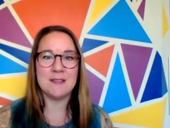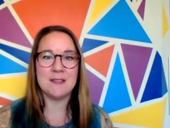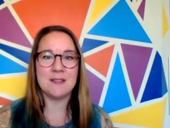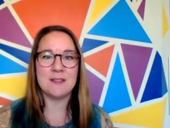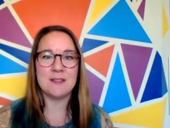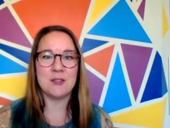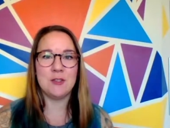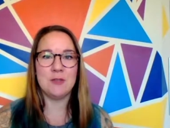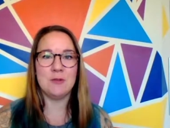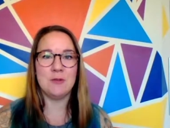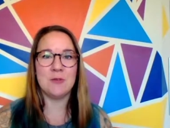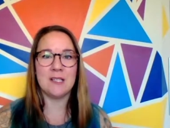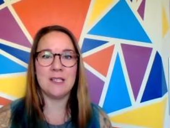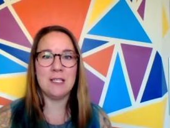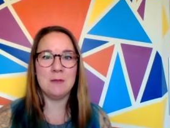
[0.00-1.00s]
is
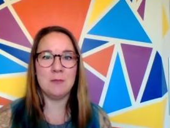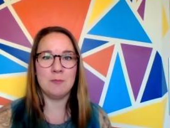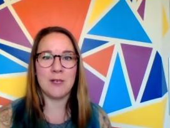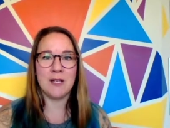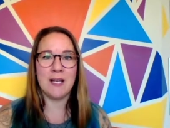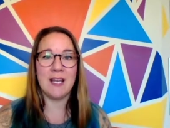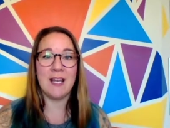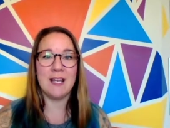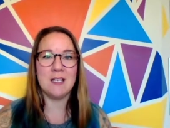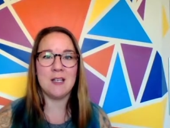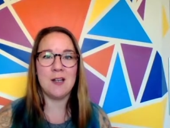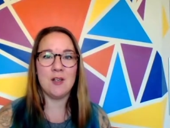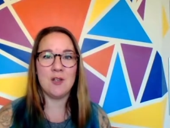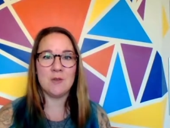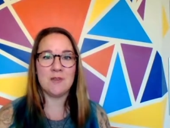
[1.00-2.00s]
to keep bringing
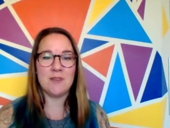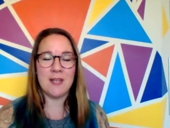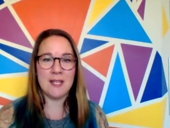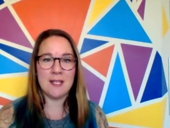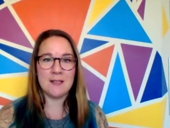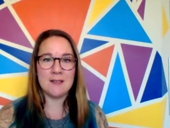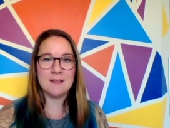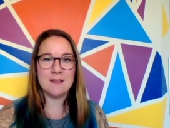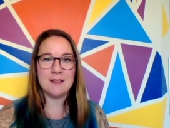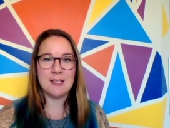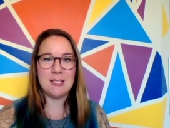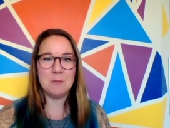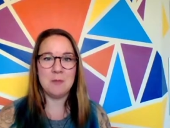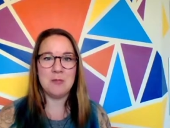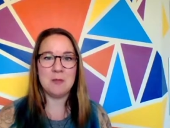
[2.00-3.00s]
in new things to
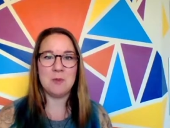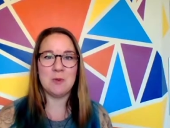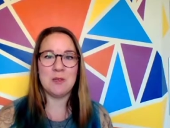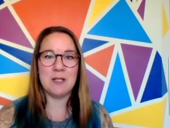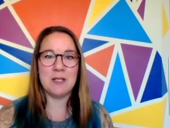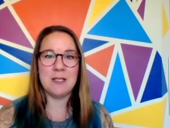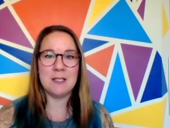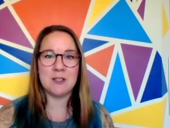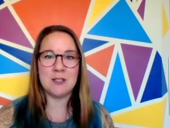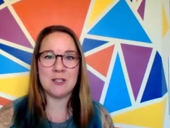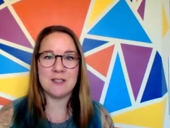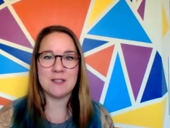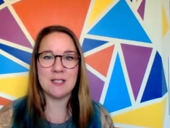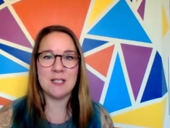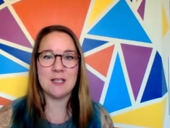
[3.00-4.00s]
keep people
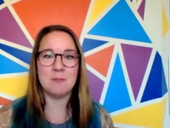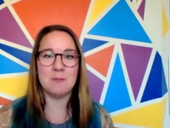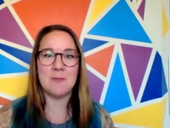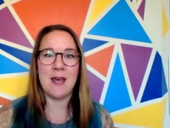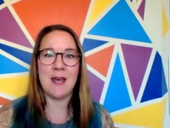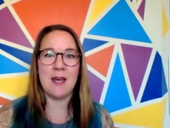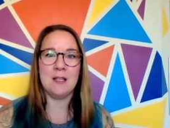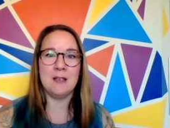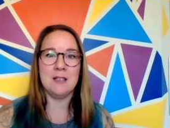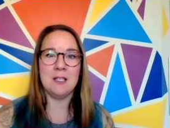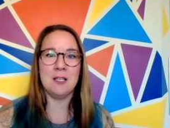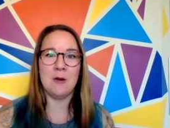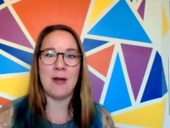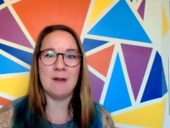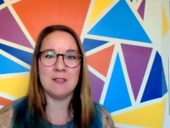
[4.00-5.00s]
interested, and you
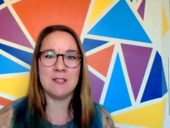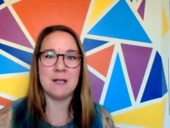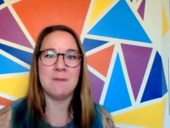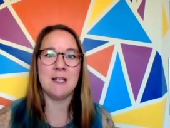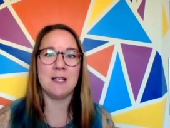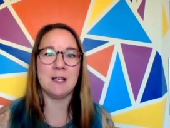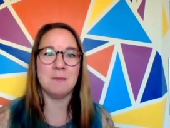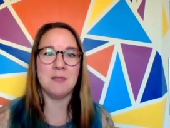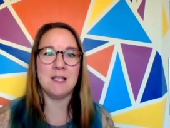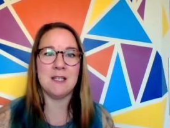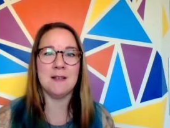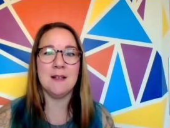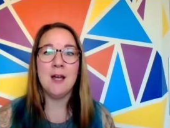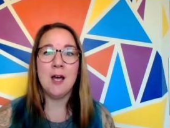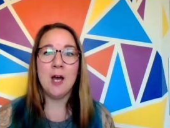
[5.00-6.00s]
know, every time they come
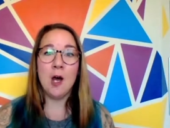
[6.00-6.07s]
in,